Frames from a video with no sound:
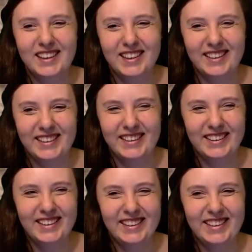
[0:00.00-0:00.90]

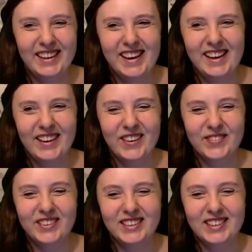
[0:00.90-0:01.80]
of
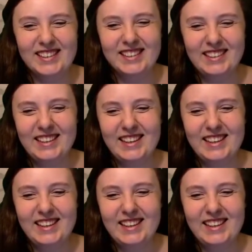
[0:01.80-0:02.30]
course.